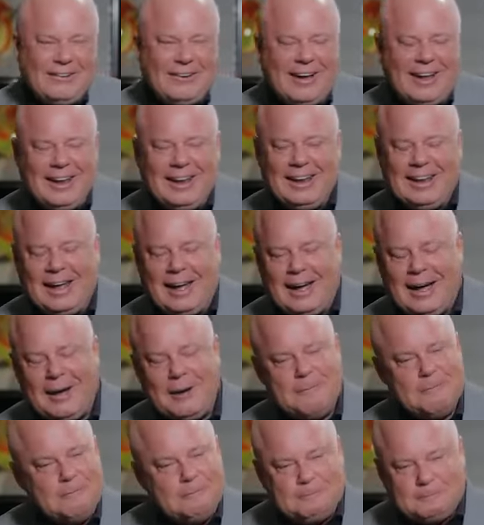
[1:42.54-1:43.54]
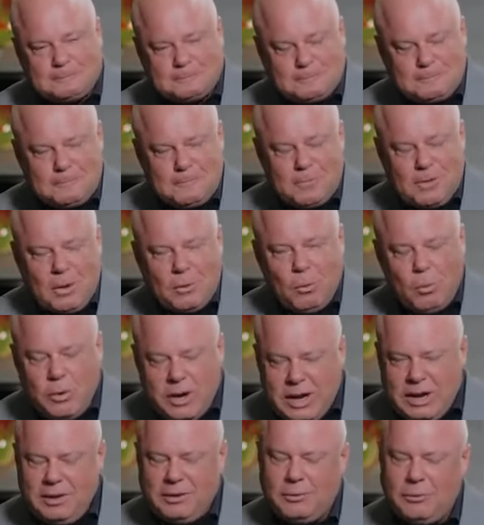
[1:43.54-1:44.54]
Well,
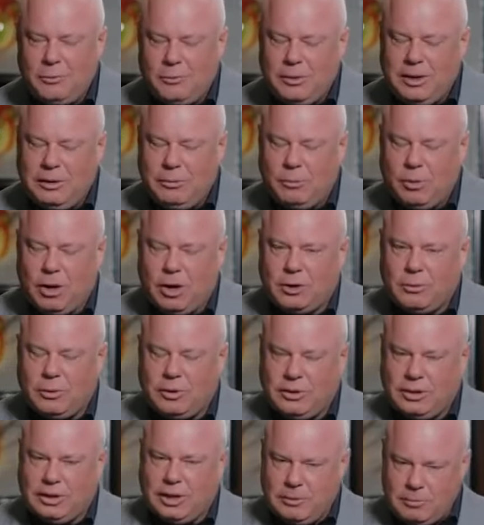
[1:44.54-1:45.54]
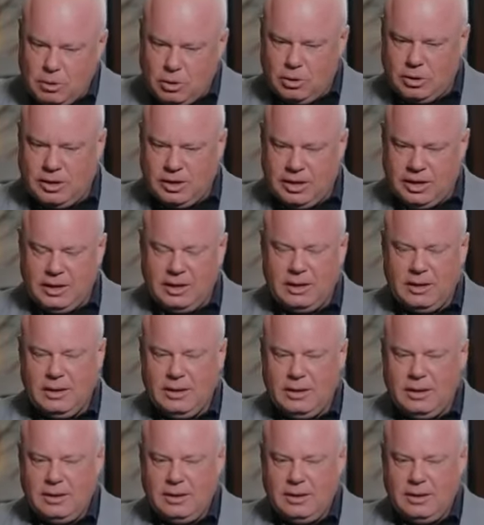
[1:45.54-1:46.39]
we work with a community